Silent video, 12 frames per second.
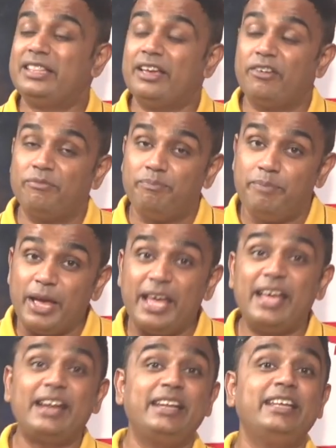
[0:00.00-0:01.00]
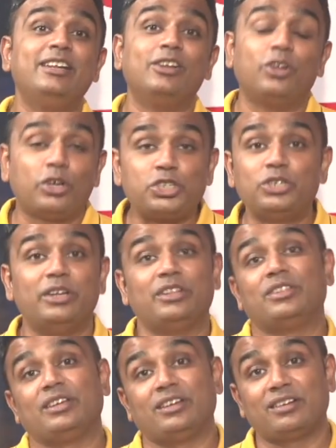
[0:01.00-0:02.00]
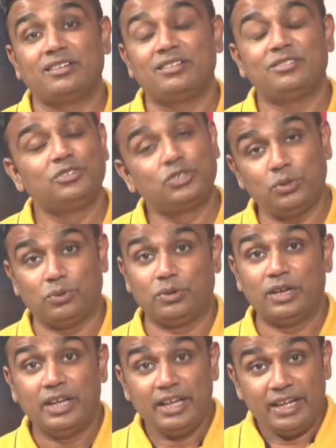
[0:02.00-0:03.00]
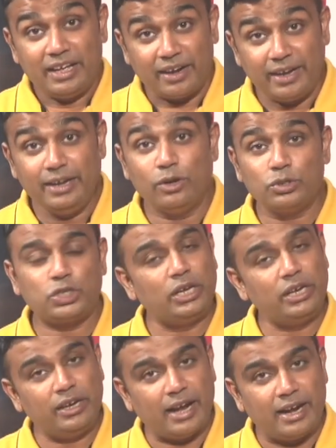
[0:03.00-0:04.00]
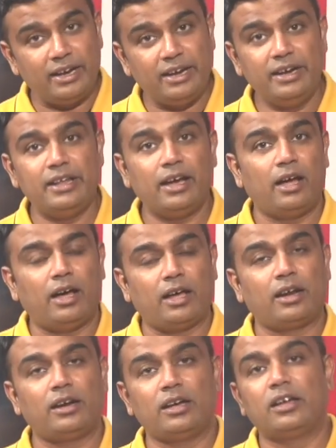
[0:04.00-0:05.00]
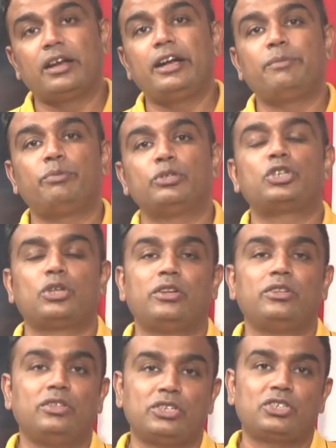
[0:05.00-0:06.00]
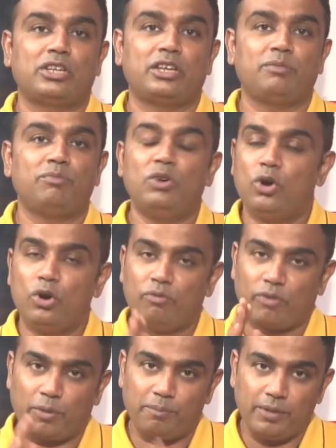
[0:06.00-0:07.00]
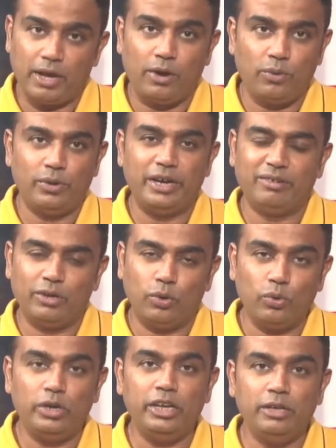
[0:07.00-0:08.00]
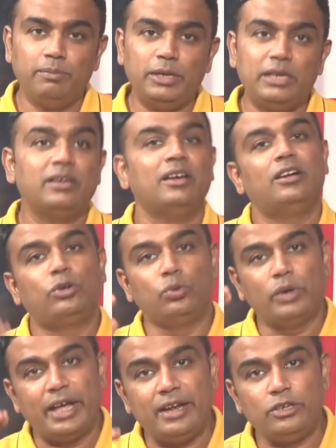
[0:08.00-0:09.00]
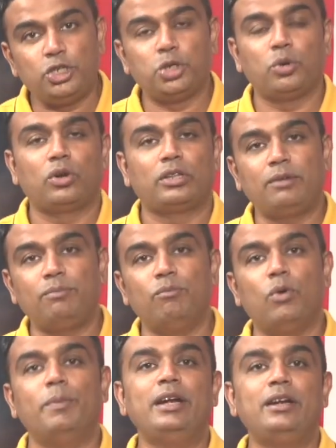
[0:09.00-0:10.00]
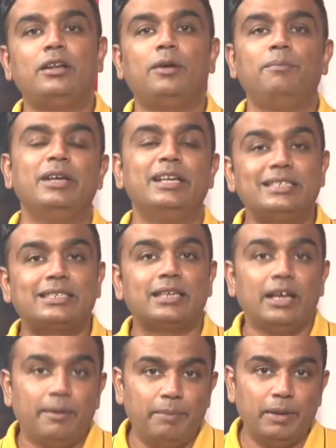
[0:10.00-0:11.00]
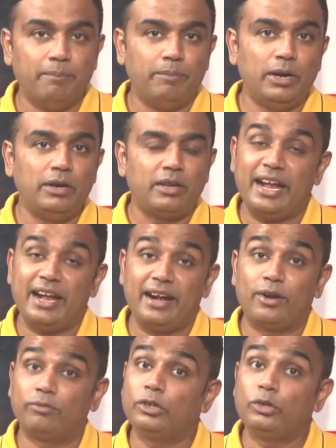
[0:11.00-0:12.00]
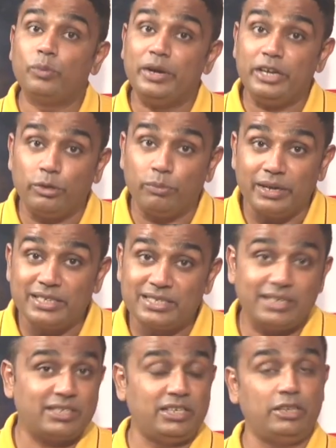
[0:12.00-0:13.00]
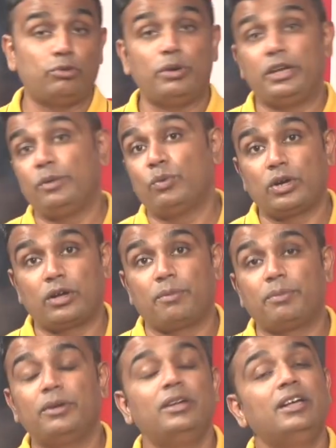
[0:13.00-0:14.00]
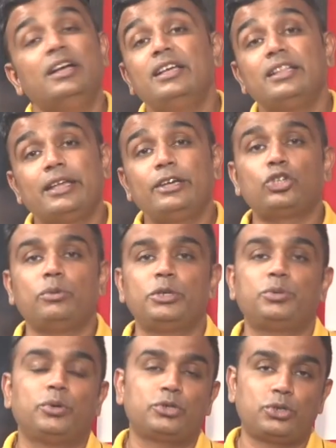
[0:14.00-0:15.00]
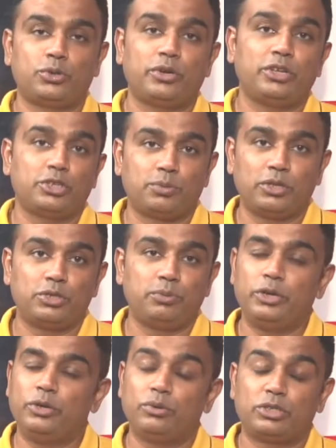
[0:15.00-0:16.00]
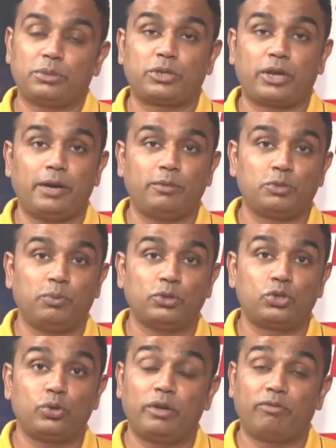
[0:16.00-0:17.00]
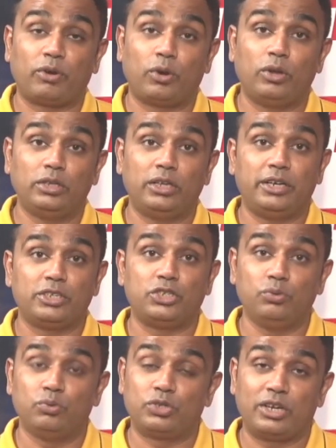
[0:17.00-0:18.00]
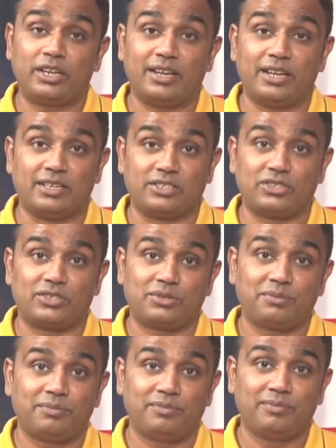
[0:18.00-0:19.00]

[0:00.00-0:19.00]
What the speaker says: They have barely lost anything. So, Rinku Singh and India are in a great position at this time. From now, it will only be to ensure that momentum is been built ahead of the 2026 T20 World Cup. Thank you so much, folks, for joining us for this video. Subscribe to Sports Today for all the latest news and analysis.